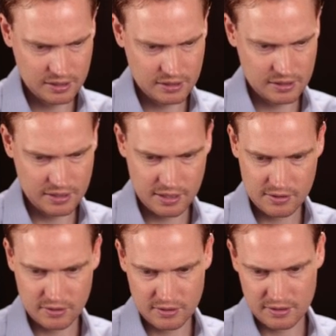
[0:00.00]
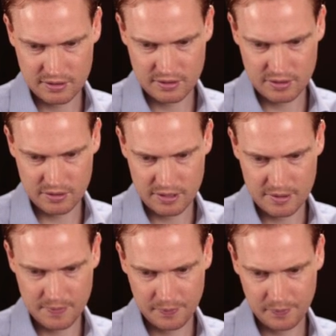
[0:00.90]
So that's not
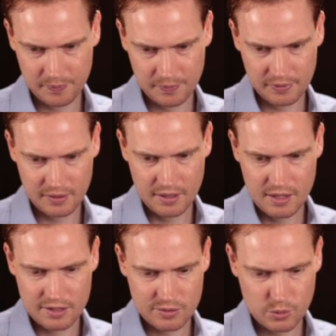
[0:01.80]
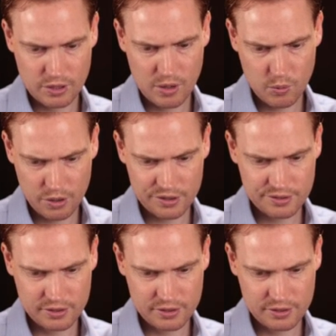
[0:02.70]
necessary. So what I was